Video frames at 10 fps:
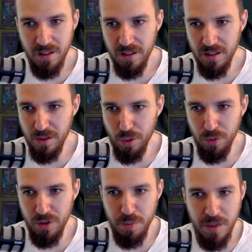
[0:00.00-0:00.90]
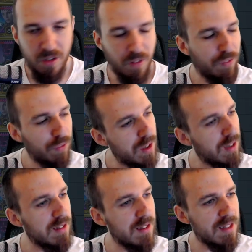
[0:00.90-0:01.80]
total speed of
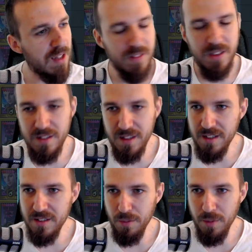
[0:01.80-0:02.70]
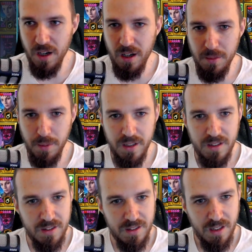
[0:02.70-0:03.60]
376 on my
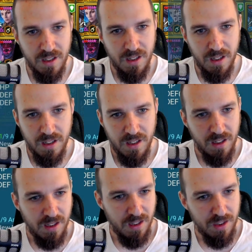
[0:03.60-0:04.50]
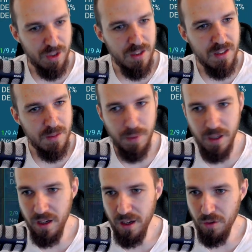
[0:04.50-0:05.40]
Arbites, and just by
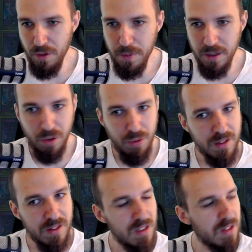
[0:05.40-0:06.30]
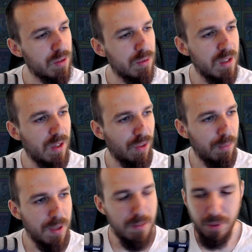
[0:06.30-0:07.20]
equipping 2 accessories from
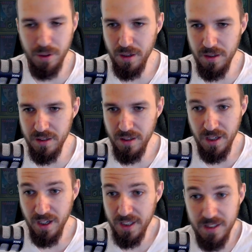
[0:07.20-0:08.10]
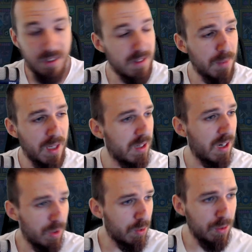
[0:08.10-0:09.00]
pinpoint, and it doesn't matter
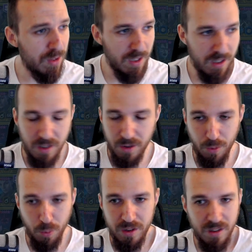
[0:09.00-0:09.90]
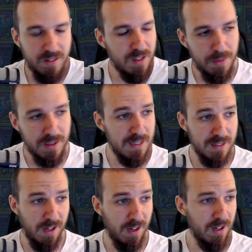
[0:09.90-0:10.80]
how good they are or what the substats
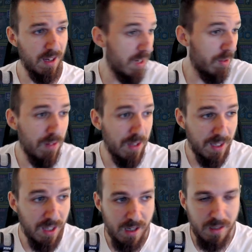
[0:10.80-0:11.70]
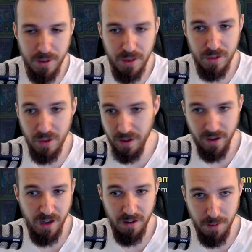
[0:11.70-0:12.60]
are, I don't really care, because all I
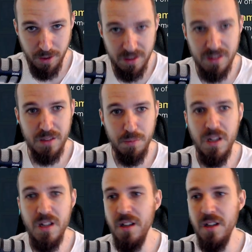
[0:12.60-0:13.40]
care about is the speed,